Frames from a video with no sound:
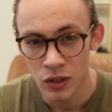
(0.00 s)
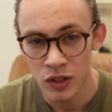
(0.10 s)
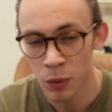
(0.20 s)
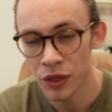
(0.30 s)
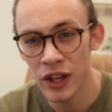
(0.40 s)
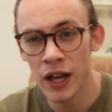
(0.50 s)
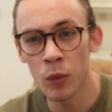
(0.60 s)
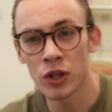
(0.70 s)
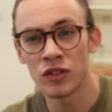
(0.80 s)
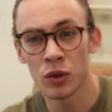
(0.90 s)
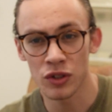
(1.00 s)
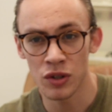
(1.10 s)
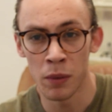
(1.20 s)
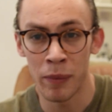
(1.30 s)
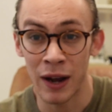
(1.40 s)
So one thing I want to talk
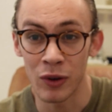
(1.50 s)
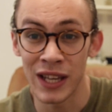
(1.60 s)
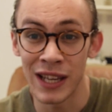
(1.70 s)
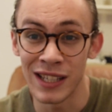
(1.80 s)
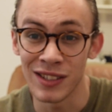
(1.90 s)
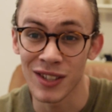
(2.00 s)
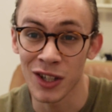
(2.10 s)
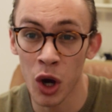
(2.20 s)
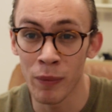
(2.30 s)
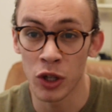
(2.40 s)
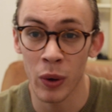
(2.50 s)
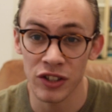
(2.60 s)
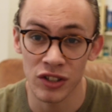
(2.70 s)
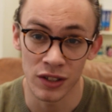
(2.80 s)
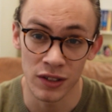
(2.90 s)
to you about is a common
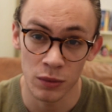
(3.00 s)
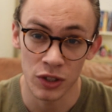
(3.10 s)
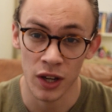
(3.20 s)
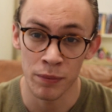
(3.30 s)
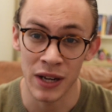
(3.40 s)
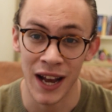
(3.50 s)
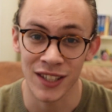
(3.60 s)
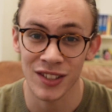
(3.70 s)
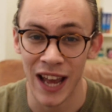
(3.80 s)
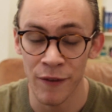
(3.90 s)
question which I've been asked